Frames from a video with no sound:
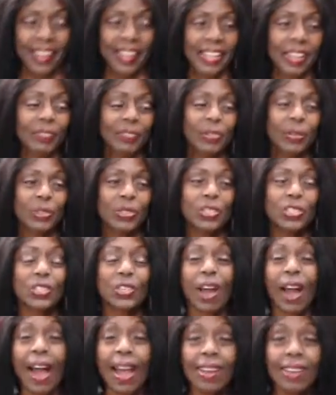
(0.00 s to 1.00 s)
If you're a
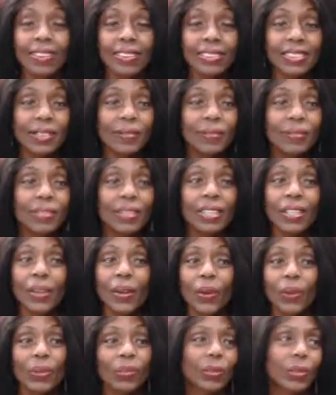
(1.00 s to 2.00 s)
child,
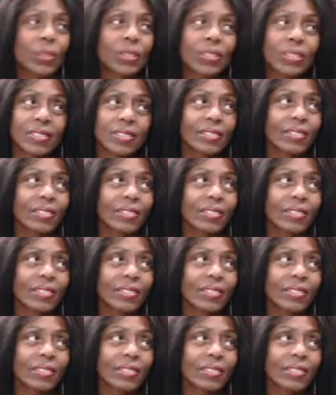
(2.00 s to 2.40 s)
of course,